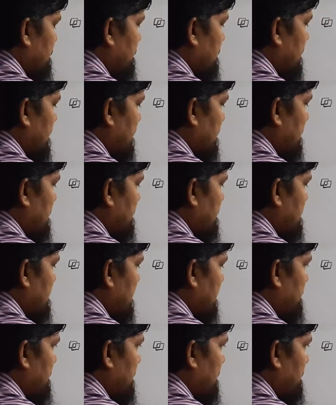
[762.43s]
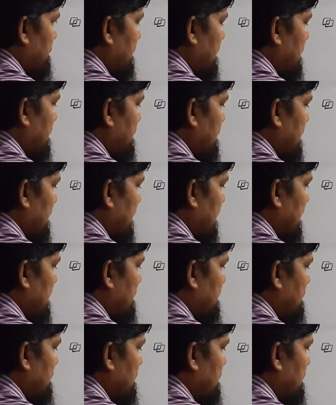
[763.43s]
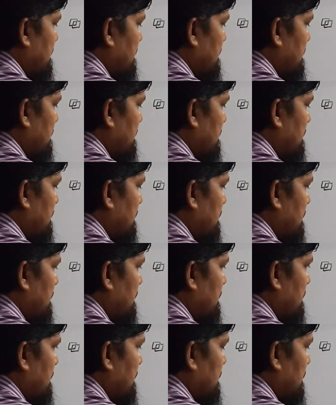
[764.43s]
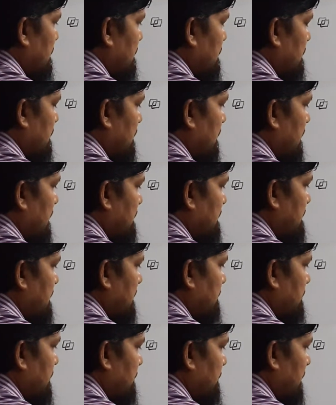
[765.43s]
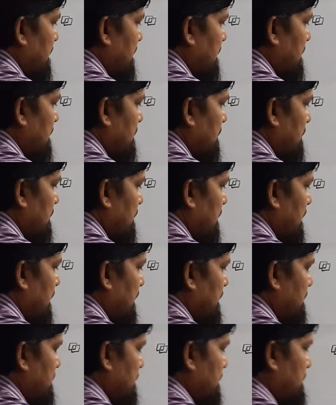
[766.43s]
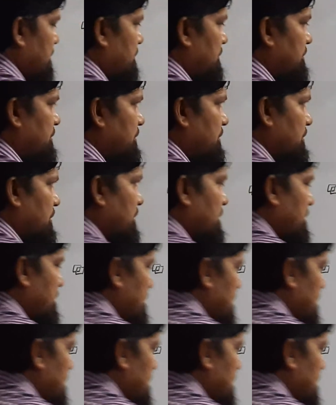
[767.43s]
Then 7 by 9, then 7 by 8. This is